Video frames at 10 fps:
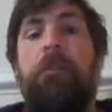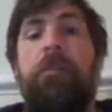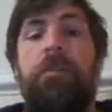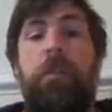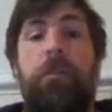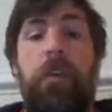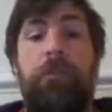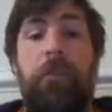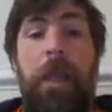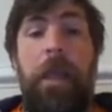So we've gone
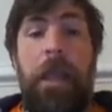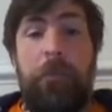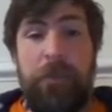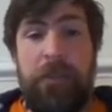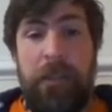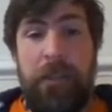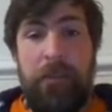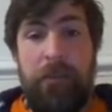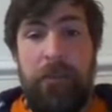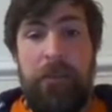from
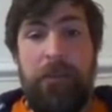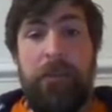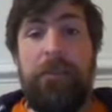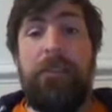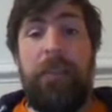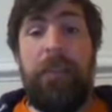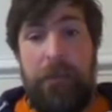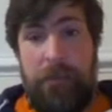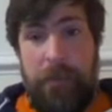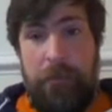8% to
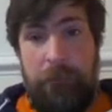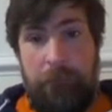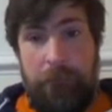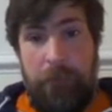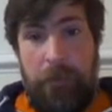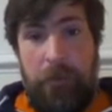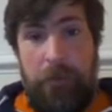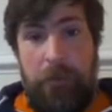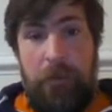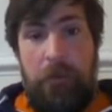60.
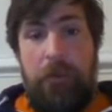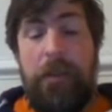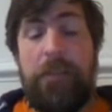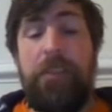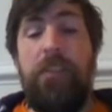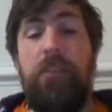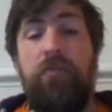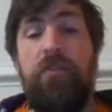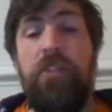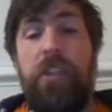That's a
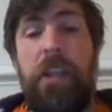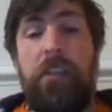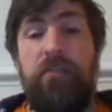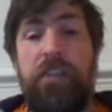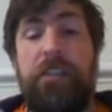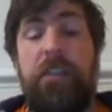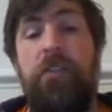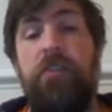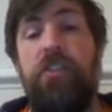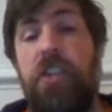huge change. That's a
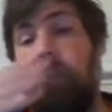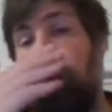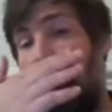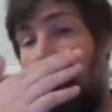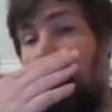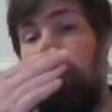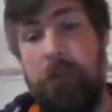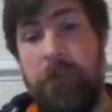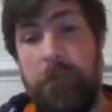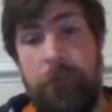huge change for
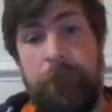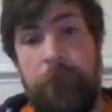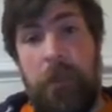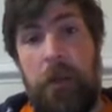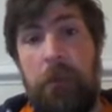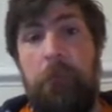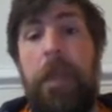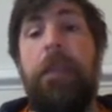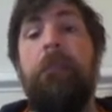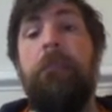workers that are
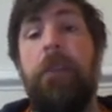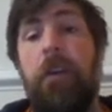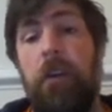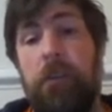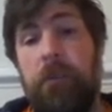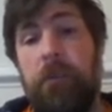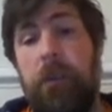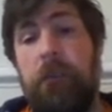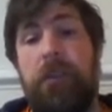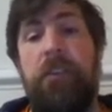making the cars.
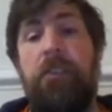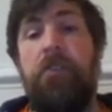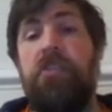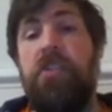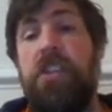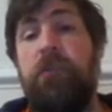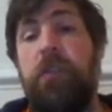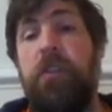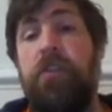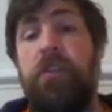That's a huge change for
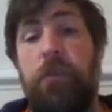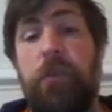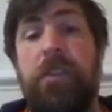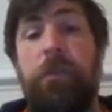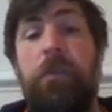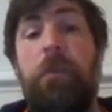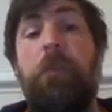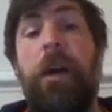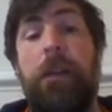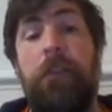consumers, the people
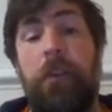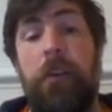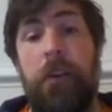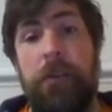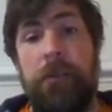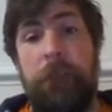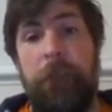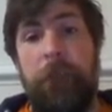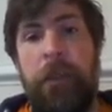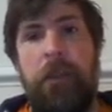buying the cars.
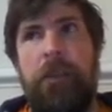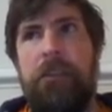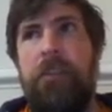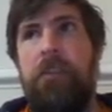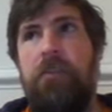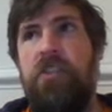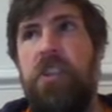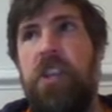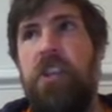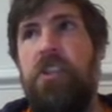It's a huge
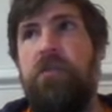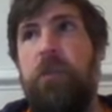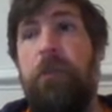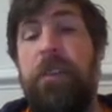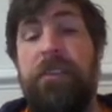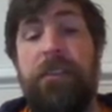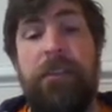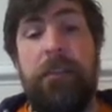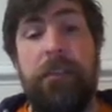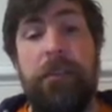change for
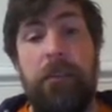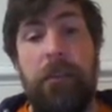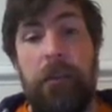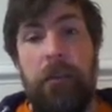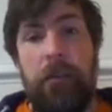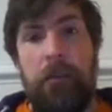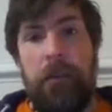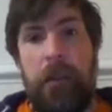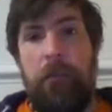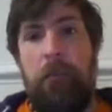businesses
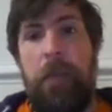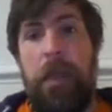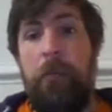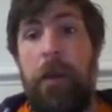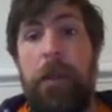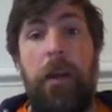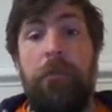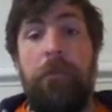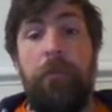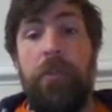that make money
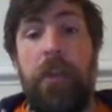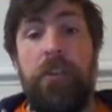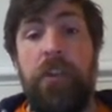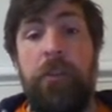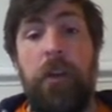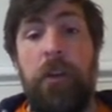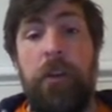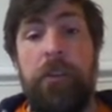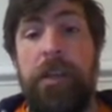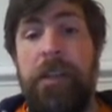off of production of
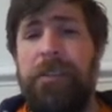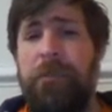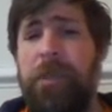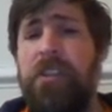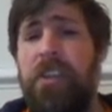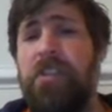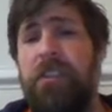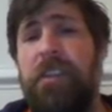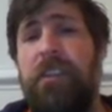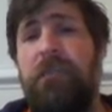cars, and it's a big change
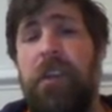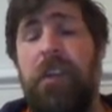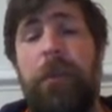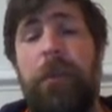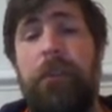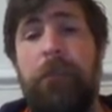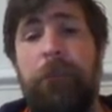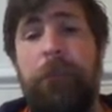on the environment.